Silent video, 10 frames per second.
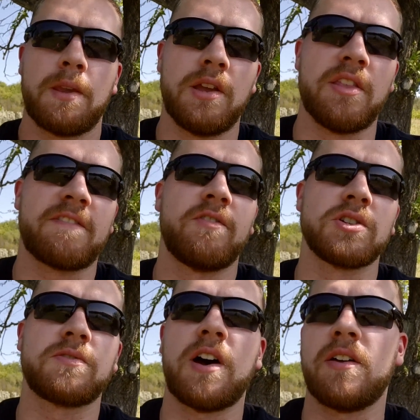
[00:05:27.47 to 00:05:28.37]
in that
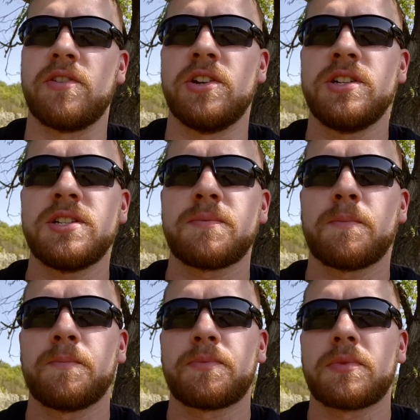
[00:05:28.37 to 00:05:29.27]
first 5 years.
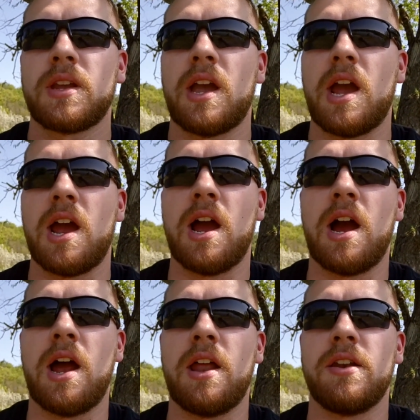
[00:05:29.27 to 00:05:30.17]

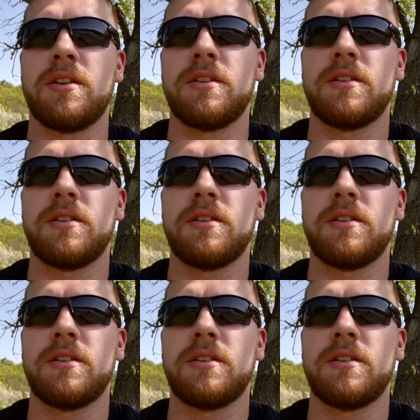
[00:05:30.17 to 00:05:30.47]
And